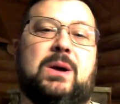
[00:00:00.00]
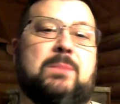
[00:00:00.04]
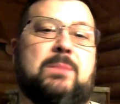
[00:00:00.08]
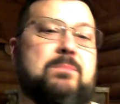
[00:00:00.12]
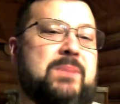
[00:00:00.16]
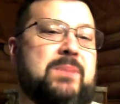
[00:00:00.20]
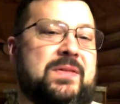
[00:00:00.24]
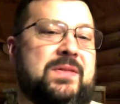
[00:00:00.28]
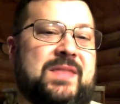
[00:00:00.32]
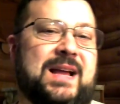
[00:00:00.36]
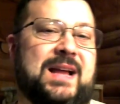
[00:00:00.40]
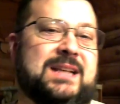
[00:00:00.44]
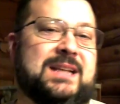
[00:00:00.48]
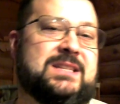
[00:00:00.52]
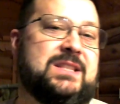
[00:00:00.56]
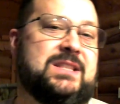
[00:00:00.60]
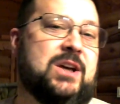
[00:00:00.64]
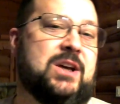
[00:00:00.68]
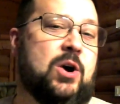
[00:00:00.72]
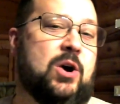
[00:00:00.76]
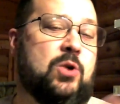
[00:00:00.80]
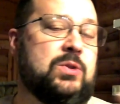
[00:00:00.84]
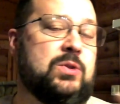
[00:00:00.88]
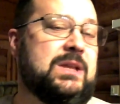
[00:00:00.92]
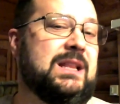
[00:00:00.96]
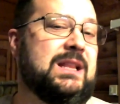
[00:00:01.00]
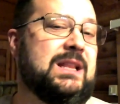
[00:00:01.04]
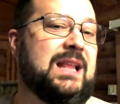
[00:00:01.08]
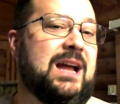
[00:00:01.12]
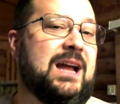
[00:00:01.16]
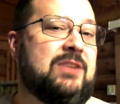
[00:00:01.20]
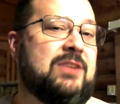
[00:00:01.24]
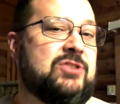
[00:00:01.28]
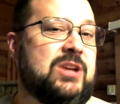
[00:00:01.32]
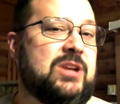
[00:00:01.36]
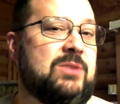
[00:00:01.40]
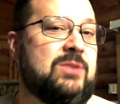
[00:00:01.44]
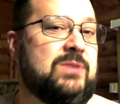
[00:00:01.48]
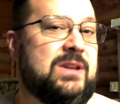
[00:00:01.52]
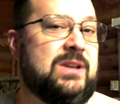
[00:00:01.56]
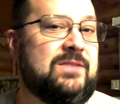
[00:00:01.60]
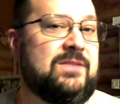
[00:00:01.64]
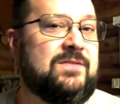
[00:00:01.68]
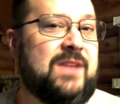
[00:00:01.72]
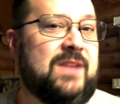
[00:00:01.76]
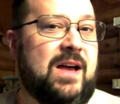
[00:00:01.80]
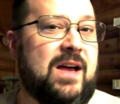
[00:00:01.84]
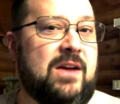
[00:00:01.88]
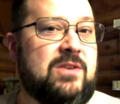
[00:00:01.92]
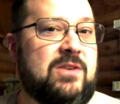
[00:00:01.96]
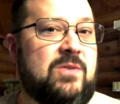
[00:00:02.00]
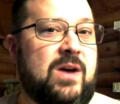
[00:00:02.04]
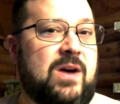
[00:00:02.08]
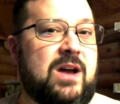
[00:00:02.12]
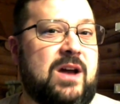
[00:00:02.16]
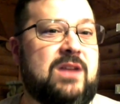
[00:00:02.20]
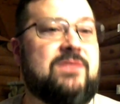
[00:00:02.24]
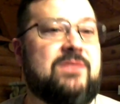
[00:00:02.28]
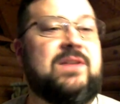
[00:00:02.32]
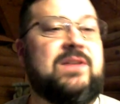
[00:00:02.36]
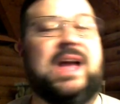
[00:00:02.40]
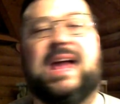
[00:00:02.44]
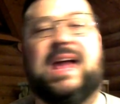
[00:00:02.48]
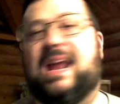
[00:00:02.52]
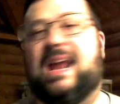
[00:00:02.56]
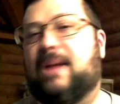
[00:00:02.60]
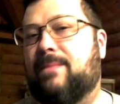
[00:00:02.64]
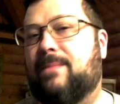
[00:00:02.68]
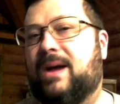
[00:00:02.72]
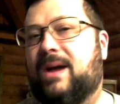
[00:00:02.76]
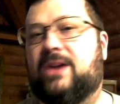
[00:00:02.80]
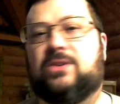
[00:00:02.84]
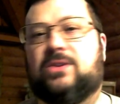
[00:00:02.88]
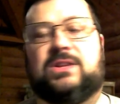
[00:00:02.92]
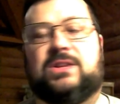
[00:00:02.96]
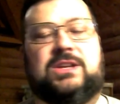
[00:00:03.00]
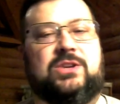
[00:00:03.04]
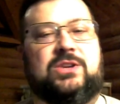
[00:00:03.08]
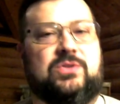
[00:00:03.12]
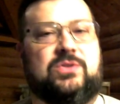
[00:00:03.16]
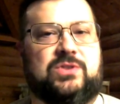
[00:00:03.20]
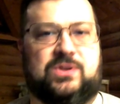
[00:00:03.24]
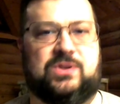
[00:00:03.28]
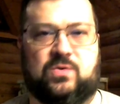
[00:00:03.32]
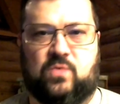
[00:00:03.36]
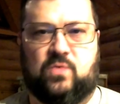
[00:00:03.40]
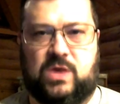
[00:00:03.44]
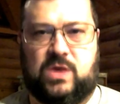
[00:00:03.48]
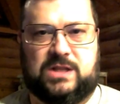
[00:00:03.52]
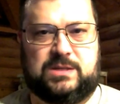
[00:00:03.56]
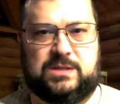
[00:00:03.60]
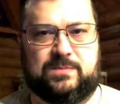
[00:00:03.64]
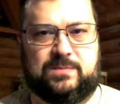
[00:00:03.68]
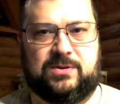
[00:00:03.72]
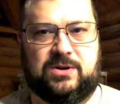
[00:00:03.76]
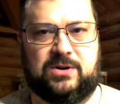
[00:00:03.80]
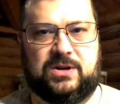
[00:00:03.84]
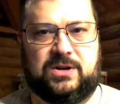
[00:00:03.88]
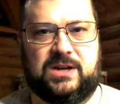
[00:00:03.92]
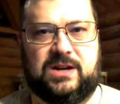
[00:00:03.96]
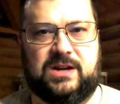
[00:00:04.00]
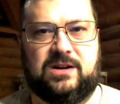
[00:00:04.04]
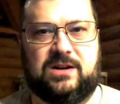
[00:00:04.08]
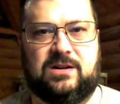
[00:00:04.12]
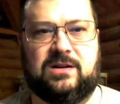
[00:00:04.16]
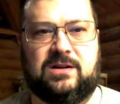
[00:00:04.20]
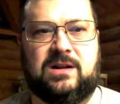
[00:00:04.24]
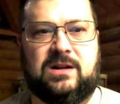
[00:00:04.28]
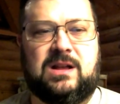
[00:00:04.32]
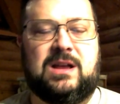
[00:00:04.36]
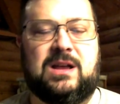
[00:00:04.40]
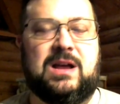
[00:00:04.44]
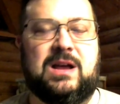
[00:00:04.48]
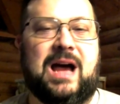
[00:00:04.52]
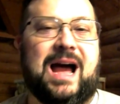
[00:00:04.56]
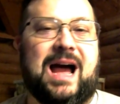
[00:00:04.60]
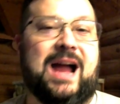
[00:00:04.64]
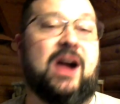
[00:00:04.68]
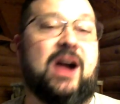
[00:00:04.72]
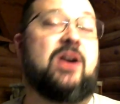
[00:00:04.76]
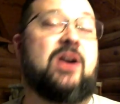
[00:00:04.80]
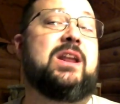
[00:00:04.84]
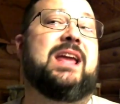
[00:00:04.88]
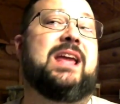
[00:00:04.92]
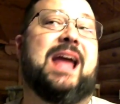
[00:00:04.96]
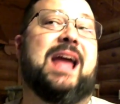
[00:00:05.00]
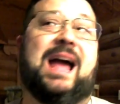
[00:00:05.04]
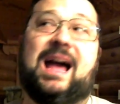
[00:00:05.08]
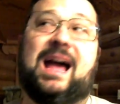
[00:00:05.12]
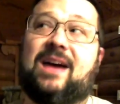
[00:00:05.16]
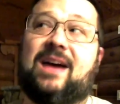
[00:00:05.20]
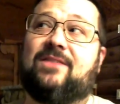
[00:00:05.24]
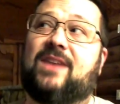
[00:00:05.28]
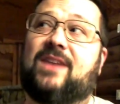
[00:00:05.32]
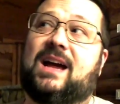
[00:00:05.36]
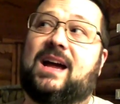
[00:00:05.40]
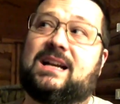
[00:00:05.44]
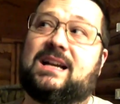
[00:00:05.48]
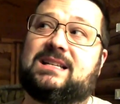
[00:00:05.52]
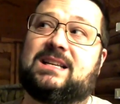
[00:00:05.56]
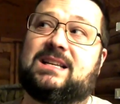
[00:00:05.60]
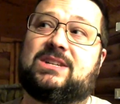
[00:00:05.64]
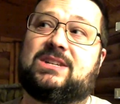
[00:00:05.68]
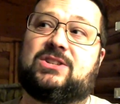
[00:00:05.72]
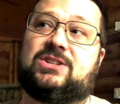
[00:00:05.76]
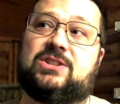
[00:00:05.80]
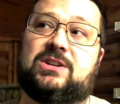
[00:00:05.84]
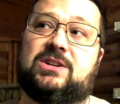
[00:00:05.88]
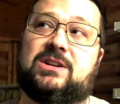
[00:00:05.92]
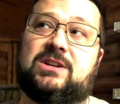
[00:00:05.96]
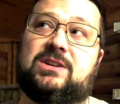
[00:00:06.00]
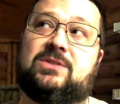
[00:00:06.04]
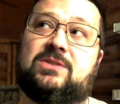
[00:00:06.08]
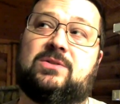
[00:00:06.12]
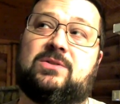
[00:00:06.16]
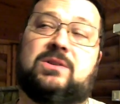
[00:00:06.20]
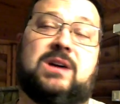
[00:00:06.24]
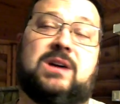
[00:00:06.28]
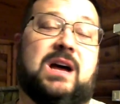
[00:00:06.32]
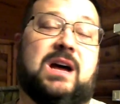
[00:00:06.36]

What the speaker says: but that's the only lounge I would get value out of, and I might only use it once per year. I already have access to